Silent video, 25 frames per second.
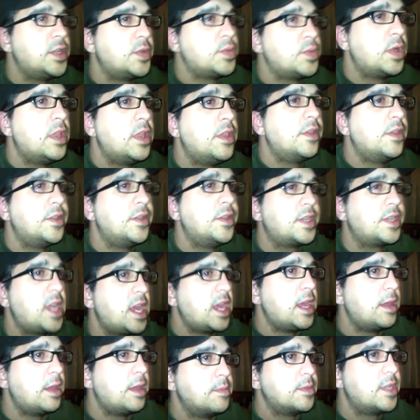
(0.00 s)
is one of those
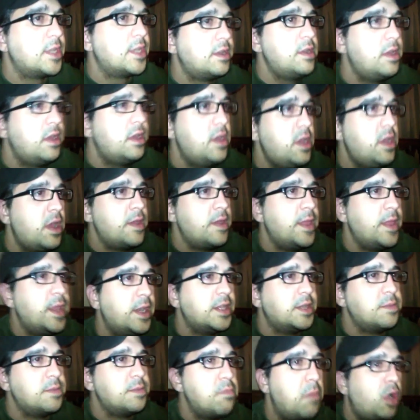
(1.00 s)
games
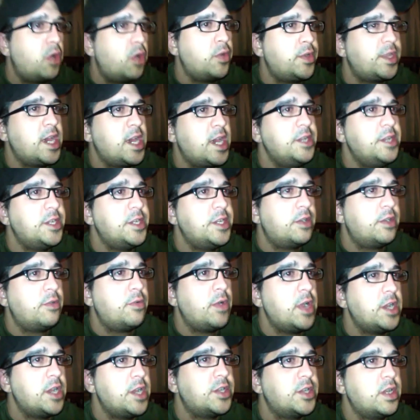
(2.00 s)
that is multi
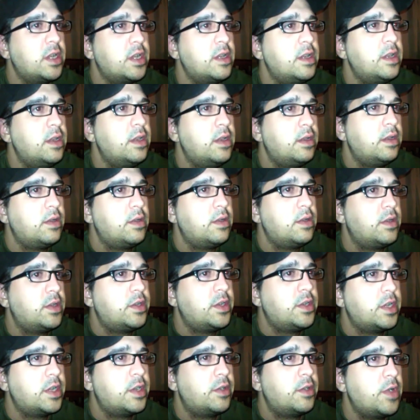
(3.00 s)
generation.
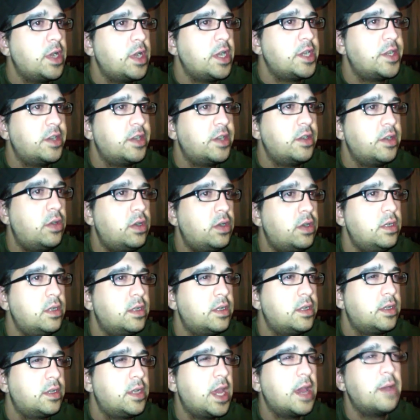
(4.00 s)
Generational?
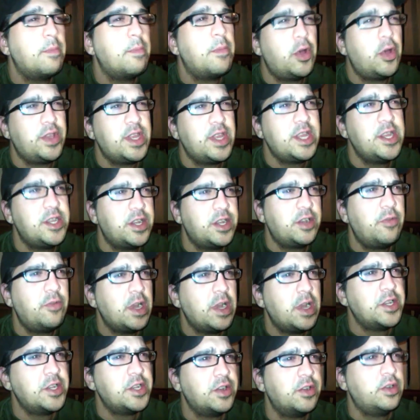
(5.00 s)
Yeah, multi
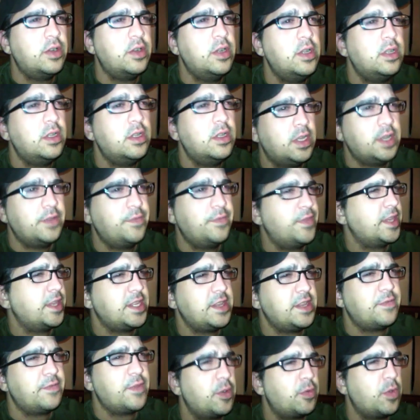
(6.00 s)
generational if
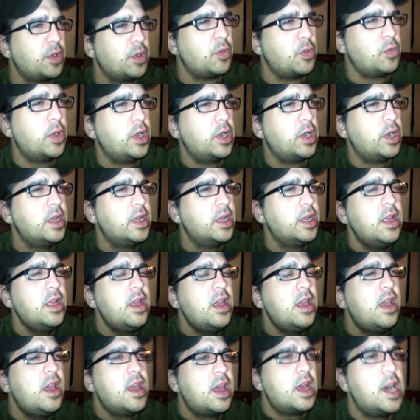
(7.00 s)
that's even a real word.
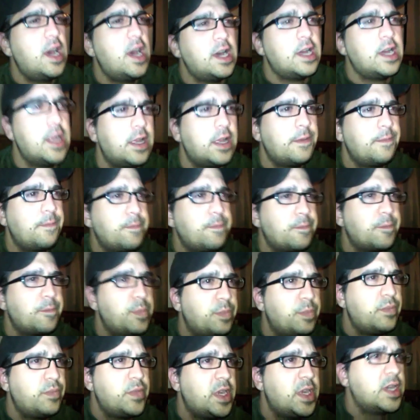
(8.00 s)
Uh,
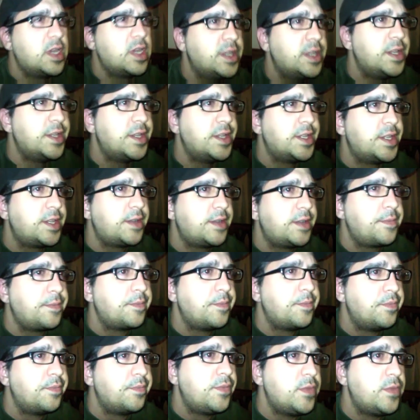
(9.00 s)
because
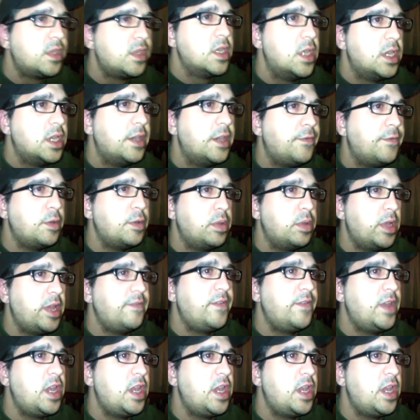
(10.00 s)
if you play